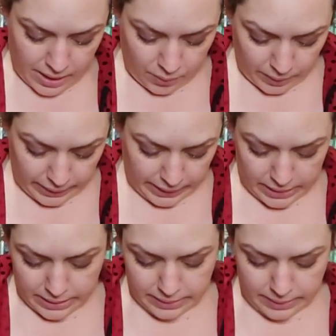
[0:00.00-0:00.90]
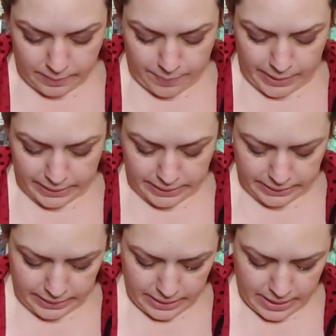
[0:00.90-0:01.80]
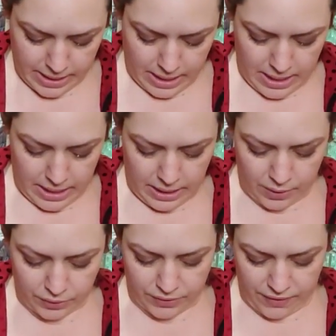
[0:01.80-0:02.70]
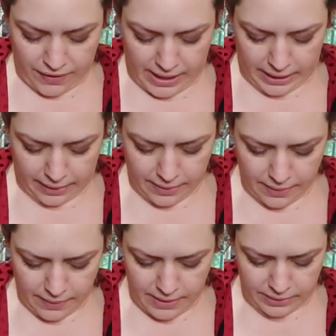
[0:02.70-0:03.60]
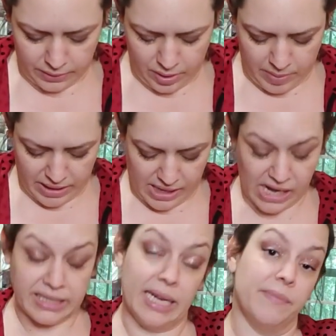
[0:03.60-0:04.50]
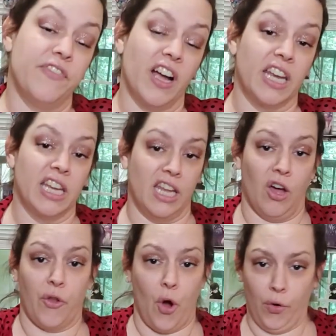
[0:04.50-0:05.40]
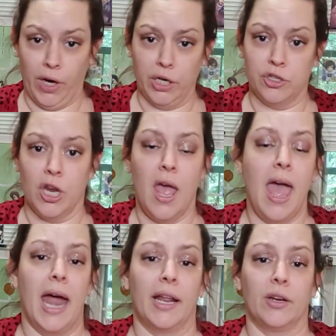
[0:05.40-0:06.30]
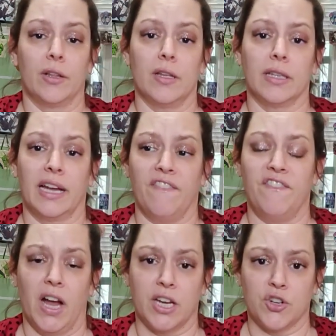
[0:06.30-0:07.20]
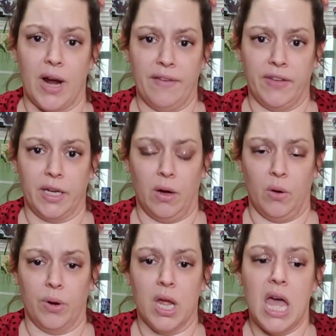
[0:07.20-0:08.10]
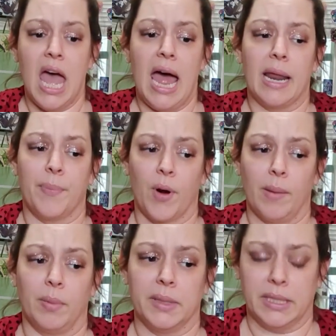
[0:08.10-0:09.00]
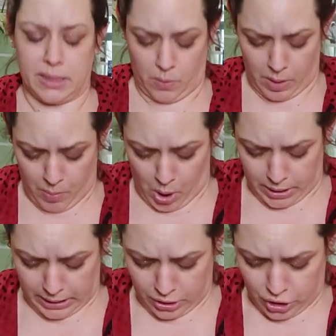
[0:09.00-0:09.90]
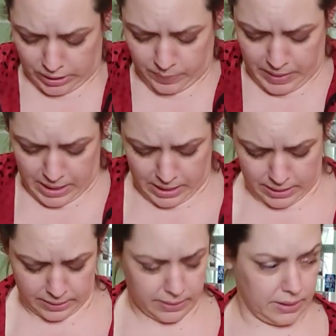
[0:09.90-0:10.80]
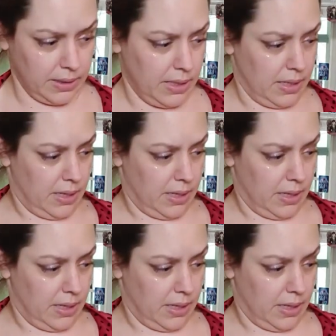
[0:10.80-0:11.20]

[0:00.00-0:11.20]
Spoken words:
It really is. But here's the thing. This could have been goddamn fucking neon orange, and I could have looked like a fucking traffic cone, and I probably still would have bought it just because